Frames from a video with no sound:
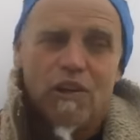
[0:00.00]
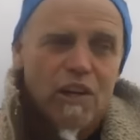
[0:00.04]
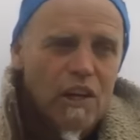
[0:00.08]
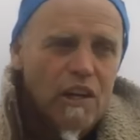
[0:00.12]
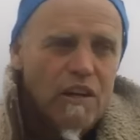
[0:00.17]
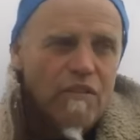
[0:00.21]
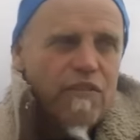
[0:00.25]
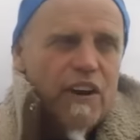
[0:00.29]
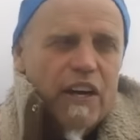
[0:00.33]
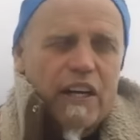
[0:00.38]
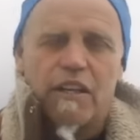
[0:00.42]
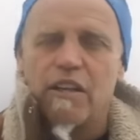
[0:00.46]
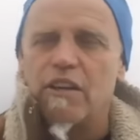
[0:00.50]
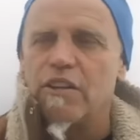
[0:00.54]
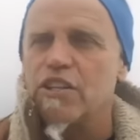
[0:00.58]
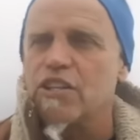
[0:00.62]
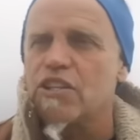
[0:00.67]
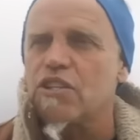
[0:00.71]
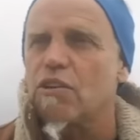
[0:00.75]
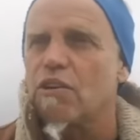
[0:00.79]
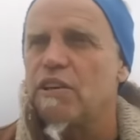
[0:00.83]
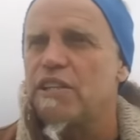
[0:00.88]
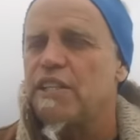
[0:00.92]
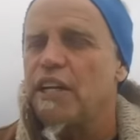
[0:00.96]
Fuck, they're
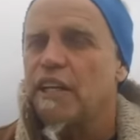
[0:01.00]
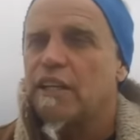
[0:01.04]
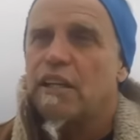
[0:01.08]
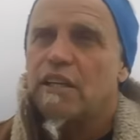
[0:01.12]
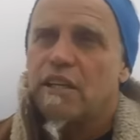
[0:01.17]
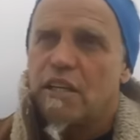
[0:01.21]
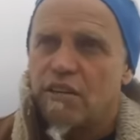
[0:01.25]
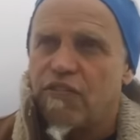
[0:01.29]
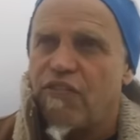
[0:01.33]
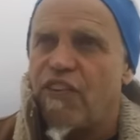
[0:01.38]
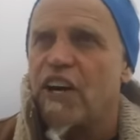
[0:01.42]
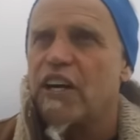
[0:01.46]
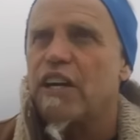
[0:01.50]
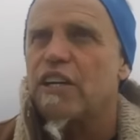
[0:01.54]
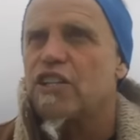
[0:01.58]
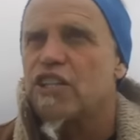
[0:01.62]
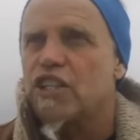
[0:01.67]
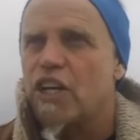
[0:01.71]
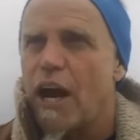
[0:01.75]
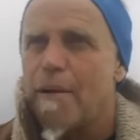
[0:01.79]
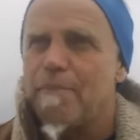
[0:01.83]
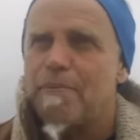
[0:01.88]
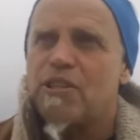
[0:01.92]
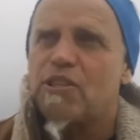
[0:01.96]
just so addicted to fucking
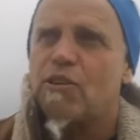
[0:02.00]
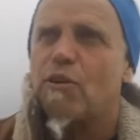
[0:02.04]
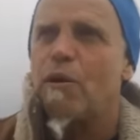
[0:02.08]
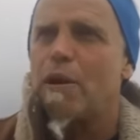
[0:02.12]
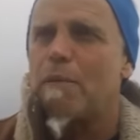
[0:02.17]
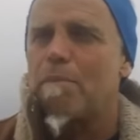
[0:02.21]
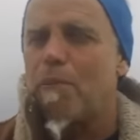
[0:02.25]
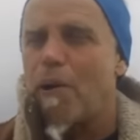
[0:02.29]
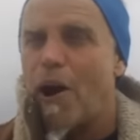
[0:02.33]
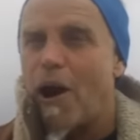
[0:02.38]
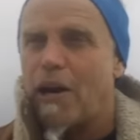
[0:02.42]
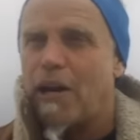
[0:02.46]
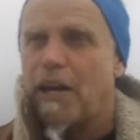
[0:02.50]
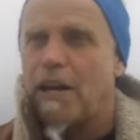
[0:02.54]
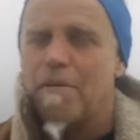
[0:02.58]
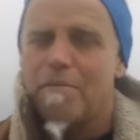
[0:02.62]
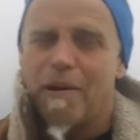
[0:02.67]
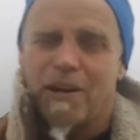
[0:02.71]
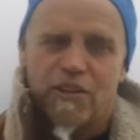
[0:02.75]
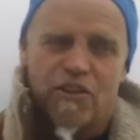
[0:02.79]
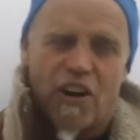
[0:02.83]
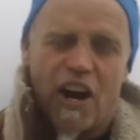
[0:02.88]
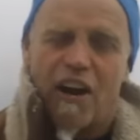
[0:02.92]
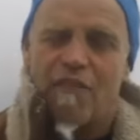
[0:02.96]
shopping. So we parking in
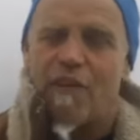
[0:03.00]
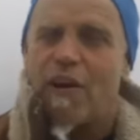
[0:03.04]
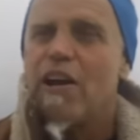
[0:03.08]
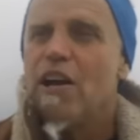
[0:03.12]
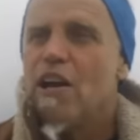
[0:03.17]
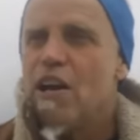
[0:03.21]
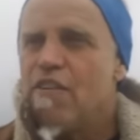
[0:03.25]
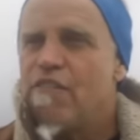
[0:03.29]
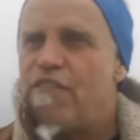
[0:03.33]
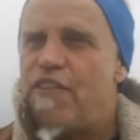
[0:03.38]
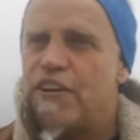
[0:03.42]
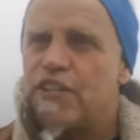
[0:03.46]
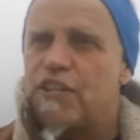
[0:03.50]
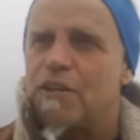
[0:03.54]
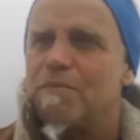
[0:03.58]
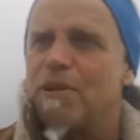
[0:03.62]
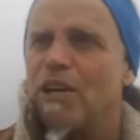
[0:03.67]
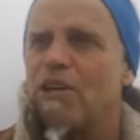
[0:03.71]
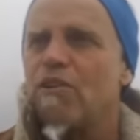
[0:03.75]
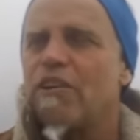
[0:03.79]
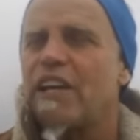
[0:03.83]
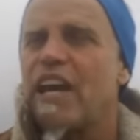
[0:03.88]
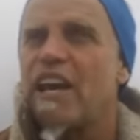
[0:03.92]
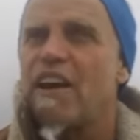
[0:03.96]
my driveway.
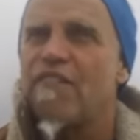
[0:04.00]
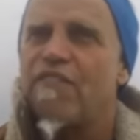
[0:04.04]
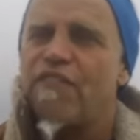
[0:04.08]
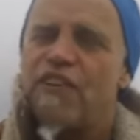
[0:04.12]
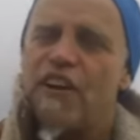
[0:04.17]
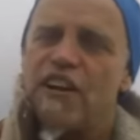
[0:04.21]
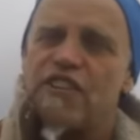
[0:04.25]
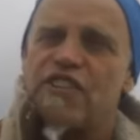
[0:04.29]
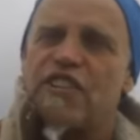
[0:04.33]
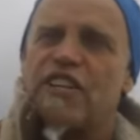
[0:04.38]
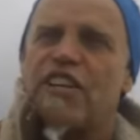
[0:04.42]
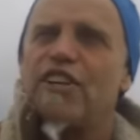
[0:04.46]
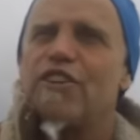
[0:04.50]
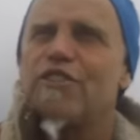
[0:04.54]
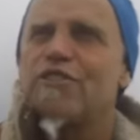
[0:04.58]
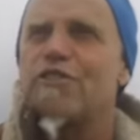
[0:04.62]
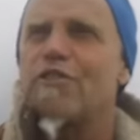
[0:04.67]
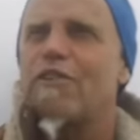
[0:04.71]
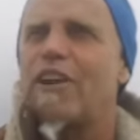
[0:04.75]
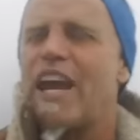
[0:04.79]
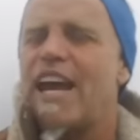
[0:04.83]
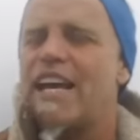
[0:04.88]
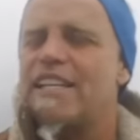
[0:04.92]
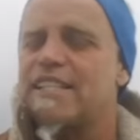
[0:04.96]
Fishermen who can't fish, skiers
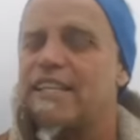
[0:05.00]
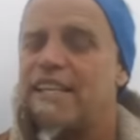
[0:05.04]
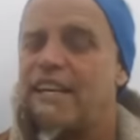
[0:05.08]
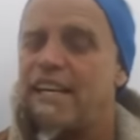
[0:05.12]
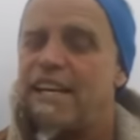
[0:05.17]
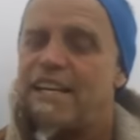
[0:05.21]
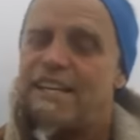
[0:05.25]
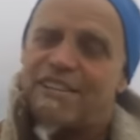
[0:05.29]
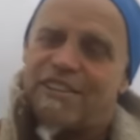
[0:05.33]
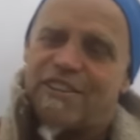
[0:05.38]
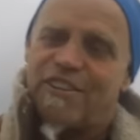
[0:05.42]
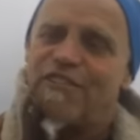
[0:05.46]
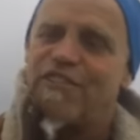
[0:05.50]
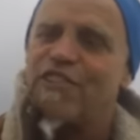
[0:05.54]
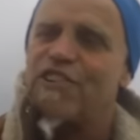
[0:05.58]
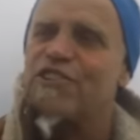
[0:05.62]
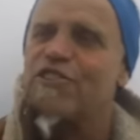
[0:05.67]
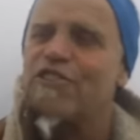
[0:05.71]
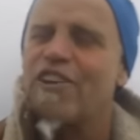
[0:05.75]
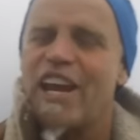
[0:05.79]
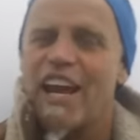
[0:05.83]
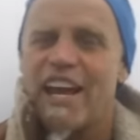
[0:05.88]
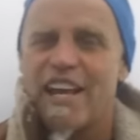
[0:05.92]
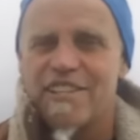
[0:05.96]
who can't ski, surfers
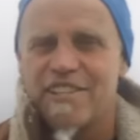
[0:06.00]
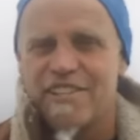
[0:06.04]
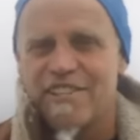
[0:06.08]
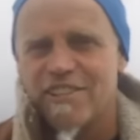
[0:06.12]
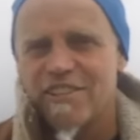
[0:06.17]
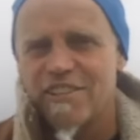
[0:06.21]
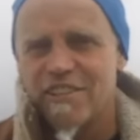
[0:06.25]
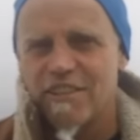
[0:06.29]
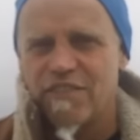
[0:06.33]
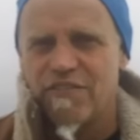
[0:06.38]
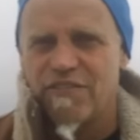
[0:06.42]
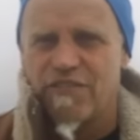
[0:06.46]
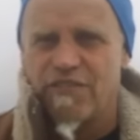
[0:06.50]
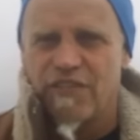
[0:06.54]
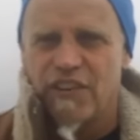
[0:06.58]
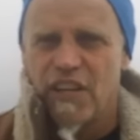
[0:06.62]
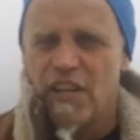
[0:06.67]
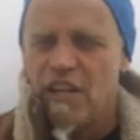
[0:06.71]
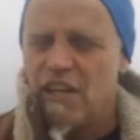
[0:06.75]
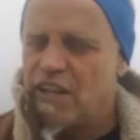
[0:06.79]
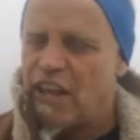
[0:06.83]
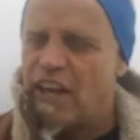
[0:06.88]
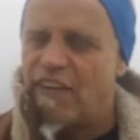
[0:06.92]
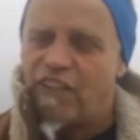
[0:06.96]
who can't
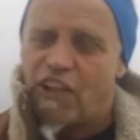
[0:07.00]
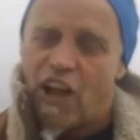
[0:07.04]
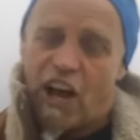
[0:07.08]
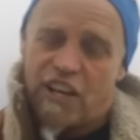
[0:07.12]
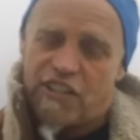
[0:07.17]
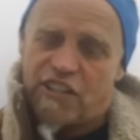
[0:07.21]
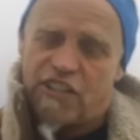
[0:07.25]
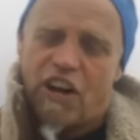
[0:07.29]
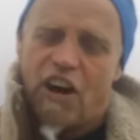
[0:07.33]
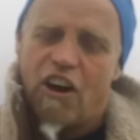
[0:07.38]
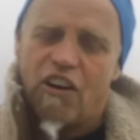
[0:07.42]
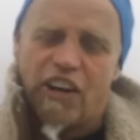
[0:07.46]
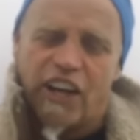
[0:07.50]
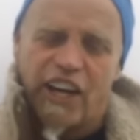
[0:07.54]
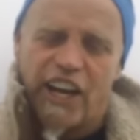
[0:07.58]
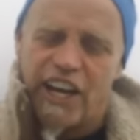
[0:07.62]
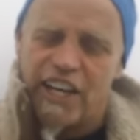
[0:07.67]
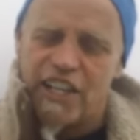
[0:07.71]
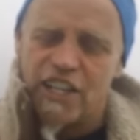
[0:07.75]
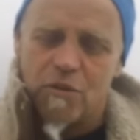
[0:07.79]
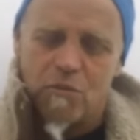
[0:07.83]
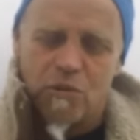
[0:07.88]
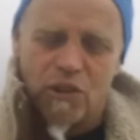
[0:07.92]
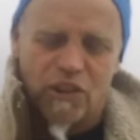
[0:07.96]
surf. They've lost all
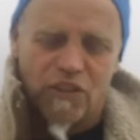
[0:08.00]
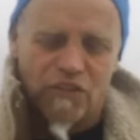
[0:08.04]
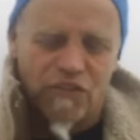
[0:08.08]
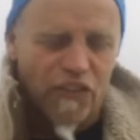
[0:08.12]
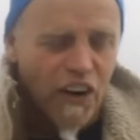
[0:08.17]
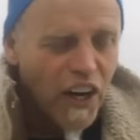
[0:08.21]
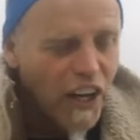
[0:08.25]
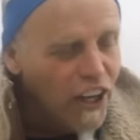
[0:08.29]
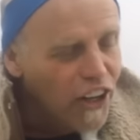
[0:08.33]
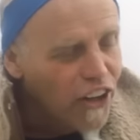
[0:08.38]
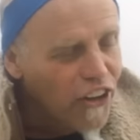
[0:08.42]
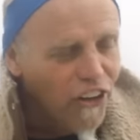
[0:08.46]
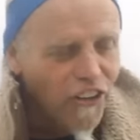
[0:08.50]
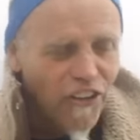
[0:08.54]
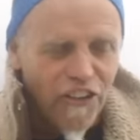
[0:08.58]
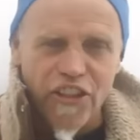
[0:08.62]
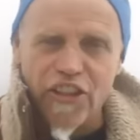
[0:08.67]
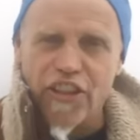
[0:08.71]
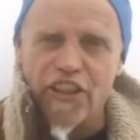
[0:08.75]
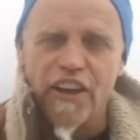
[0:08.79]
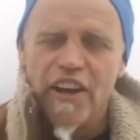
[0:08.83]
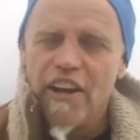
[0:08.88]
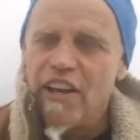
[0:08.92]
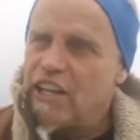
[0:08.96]
connection with the fucking
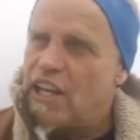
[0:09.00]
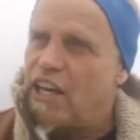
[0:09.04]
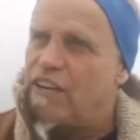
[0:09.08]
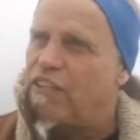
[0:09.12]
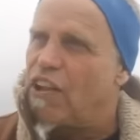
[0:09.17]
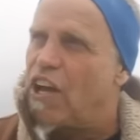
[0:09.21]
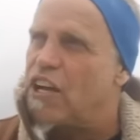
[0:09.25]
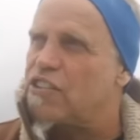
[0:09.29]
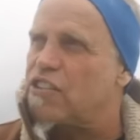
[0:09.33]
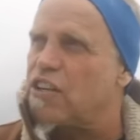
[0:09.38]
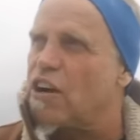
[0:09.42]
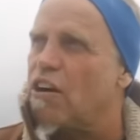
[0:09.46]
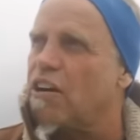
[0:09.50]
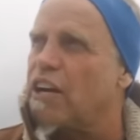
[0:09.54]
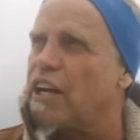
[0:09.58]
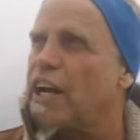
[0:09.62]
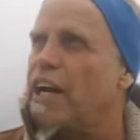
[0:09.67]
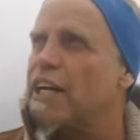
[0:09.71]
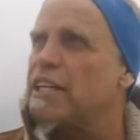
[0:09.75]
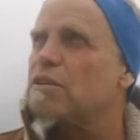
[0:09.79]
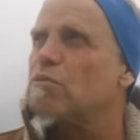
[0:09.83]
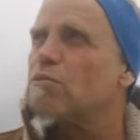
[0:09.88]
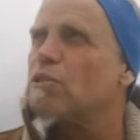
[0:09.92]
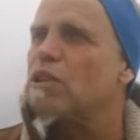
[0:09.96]
earth. They've lost all
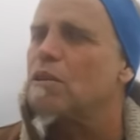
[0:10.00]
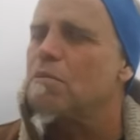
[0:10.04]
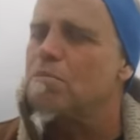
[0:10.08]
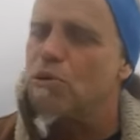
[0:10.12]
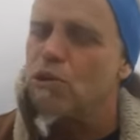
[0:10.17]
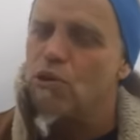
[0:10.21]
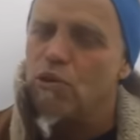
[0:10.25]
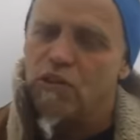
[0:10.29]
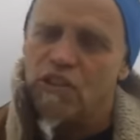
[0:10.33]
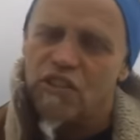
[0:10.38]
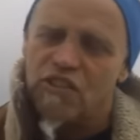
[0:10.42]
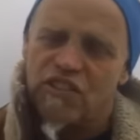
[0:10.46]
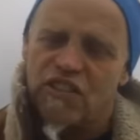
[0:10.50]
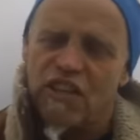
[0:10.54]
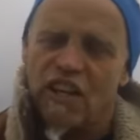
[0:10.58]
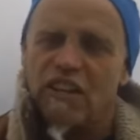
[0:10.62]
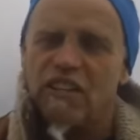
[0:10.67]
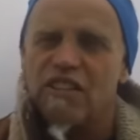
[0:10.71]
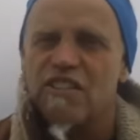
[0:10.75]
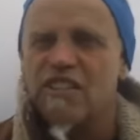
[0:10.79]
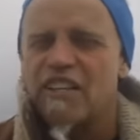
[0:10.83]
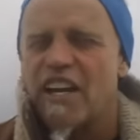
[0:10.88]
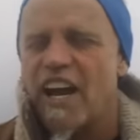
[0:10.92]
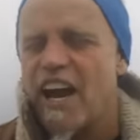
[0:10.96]
connection with the moon, the sun,
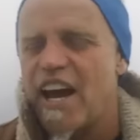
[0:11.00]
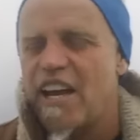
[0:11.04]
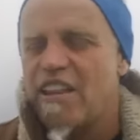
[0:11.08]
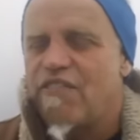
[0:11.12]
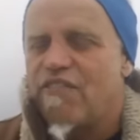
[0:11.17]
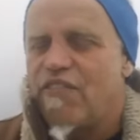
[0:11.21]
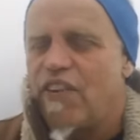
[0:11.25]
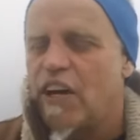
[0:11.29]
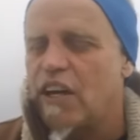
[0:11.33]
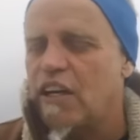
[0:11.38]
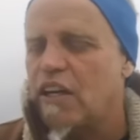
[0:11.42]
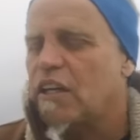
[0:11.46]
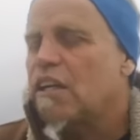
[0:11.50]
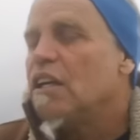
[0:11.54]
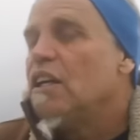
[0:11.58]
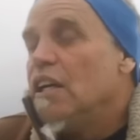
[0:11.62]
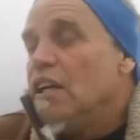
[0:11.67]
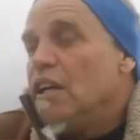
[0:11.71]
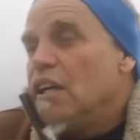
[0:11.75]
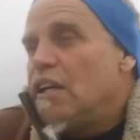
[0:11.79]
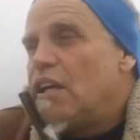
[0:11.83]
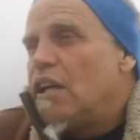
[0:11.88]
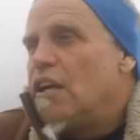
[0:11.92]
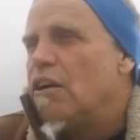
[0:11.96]
the sky, the fucking,
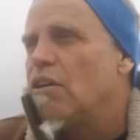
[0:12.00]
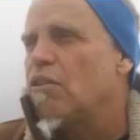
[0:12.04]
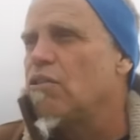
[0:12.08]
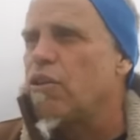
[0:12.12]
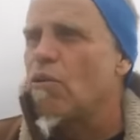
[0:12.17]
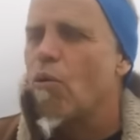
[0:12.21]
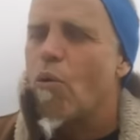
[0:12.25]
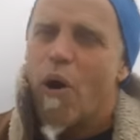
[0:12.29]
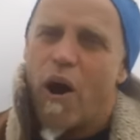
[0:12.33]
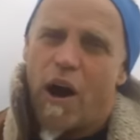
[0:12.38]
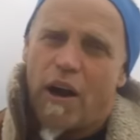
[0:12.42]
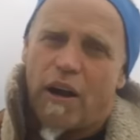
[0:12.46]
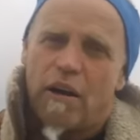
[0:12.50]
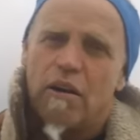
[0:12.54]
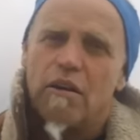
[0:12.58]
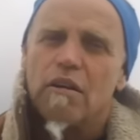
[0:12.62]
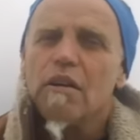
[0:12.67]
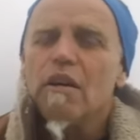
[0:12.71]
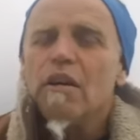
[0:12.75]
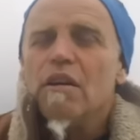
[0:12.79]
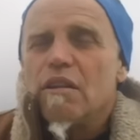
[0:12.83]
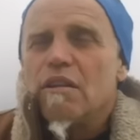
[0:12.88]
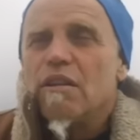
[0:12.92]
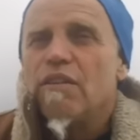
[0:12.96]
you know, the water,
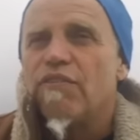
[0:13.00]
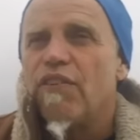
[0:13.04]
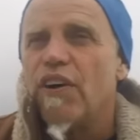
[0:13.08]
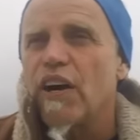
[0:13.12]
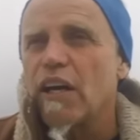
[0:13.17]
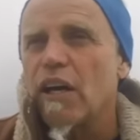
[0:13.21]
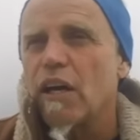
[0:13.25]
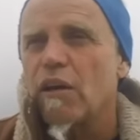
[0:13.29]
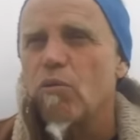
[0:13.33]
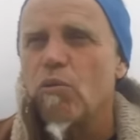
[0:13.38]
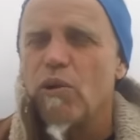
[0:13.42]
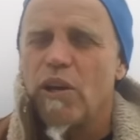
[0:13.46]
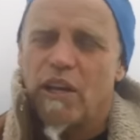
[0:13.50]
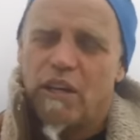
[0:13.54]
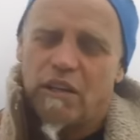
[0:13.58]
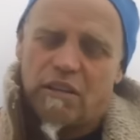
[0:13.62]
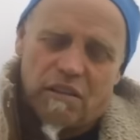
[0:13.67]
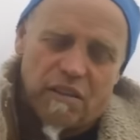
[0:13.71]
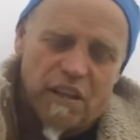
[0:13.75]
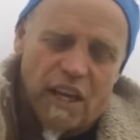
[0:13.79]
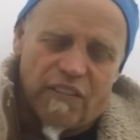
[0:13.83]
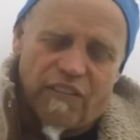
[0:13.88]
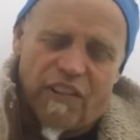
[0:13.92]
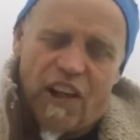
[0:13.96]
the fucking
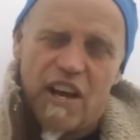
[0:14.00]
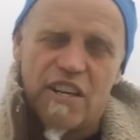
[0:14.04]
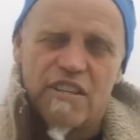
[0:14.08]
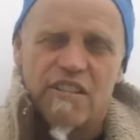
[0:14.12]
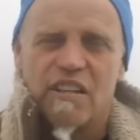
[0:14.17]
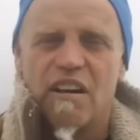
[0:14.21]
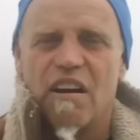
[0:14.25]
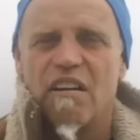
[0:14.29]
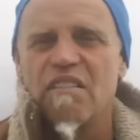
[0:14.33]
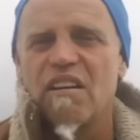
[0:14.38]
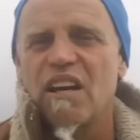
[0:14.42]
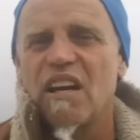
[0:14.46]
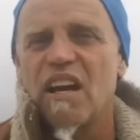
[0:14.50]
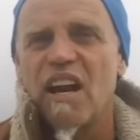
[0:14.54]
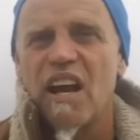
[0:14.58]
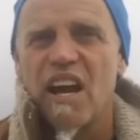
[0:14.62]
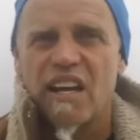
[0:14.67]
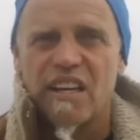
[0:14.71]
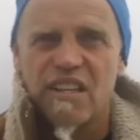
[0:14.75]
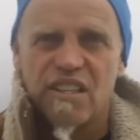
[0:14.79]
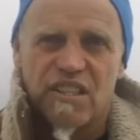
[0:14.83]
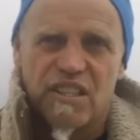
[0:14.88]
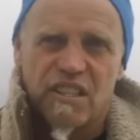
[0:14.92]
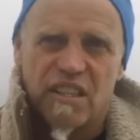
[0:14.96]
wind. They've lost all
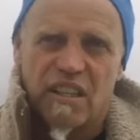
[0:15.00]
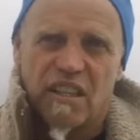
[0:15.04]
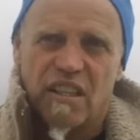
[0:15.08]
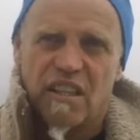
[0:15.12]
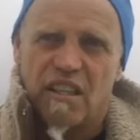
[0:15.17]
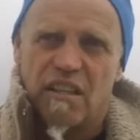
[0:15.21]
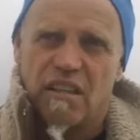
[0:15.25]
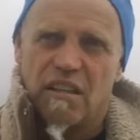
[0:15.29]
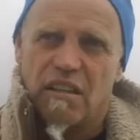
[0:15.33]
connection.